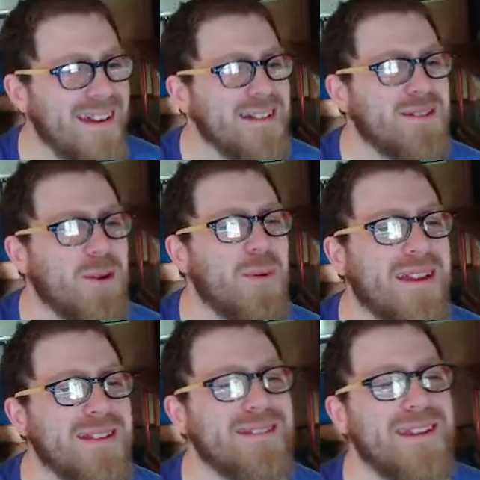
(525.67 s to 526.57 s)
So we
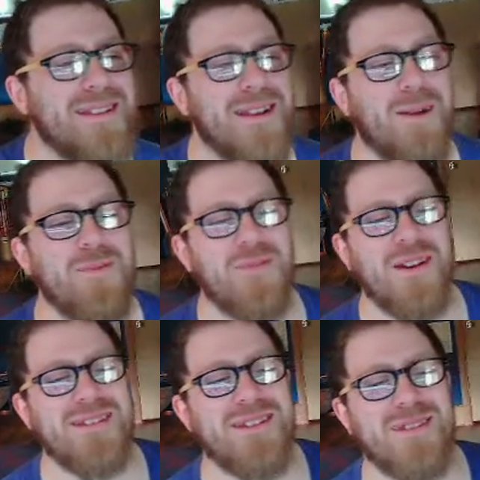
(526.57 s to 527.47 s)
can see dubbed
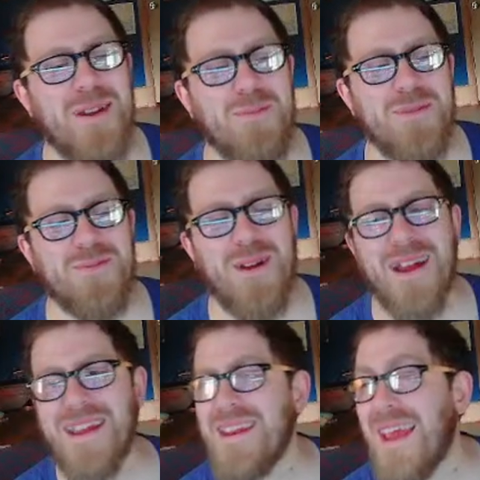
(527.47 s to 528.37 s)
versus subbed of
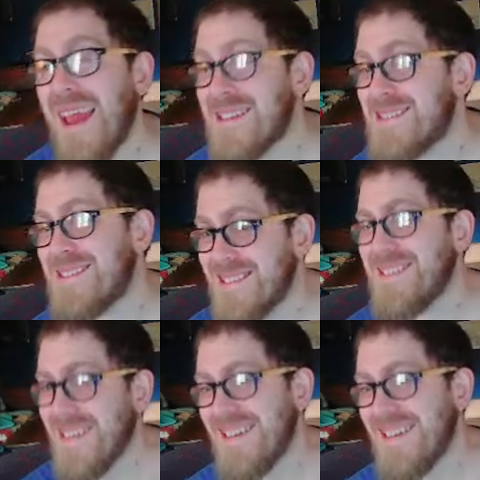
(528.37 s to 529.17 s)
Ryan. Yes,